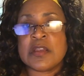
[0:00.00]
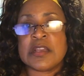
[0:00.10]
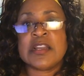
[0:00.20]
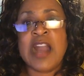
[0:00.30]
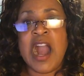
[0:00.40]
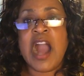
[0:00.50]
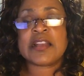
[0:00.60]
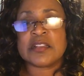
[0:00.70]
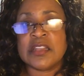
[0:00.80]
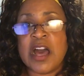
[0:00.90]

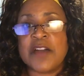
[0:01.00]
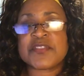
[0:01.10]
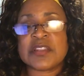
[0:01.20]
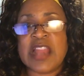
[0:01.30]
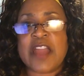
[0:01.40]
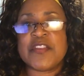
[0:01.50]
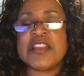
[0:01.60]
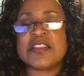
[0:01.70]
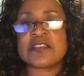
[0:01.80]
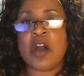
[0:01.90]
God loves life. He
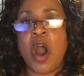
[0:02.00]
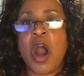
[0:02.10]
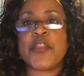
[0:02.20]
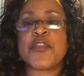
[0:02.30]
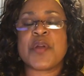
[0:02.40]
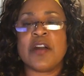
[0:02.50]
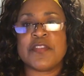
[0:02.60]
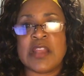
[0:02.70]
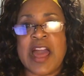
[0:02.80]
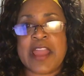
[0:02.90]
is the author of
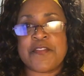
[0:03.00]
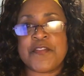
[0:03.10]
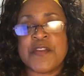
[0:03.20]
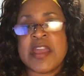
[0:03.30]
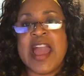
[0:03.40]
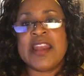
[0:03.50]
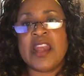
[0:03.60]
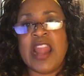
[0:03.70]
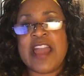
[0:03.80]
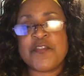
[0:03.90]
life, and
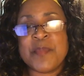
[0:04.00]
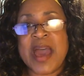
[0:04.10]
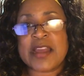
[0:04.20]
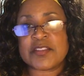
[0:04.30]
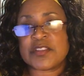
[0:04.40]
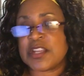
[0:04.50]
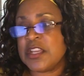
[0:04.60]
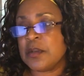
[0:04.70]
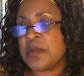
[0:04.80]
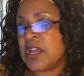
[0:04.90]
life matters to
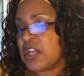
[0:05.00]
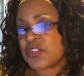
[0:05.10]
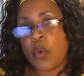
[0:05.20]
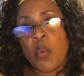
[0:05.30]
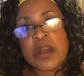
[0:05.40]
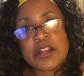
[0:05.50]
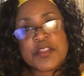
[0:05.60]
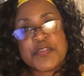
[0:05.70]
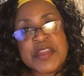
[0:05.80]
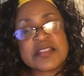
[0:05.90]
him. So one of the
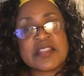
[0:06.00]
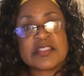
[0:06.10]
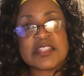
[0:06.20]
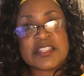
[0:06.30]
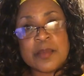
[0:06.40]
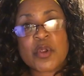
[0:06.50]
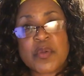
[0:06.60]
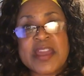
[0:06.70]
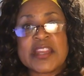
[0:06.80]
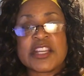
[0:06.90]
things that the
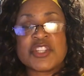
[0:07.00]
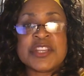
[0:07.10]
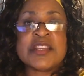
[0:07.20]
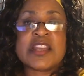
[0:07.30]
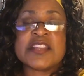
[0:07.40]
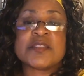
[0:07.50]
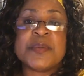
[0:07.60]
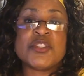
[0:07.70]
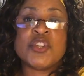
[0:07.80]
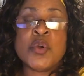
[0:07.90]
Democratic agenda has
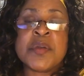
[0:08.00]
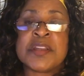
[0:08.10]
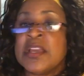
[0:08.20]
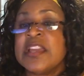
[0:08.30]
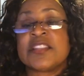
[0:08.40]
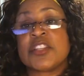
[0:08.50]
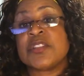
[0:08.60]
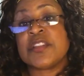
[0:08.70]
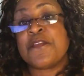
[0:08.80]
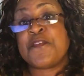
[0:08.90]
been doing is to
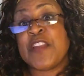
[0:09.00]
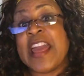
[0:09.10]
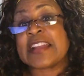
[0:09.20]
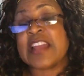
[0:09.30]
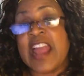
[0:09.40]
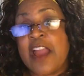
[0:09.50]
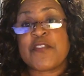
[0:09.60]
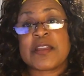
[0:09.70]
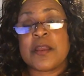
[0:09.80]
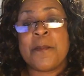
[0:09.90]
deflect
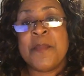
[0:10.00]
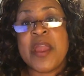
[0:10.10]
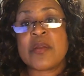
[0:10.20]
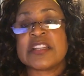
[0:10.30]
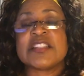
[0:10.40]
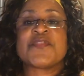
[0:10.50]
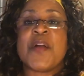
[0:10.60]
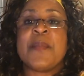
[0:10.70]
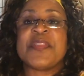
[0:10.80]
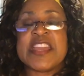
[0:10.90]
African Americans
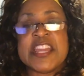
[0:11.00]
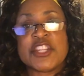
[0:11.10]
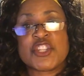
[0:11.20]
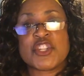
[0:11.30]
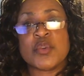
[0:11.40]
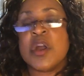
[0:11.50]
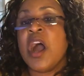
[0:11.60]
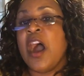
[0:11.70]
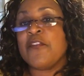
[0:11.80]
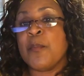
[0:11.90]
from the issue
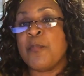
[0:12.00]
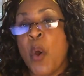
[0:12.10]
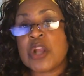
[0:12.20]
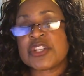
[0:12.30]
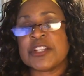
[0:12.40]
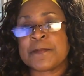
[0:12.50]
of abortion,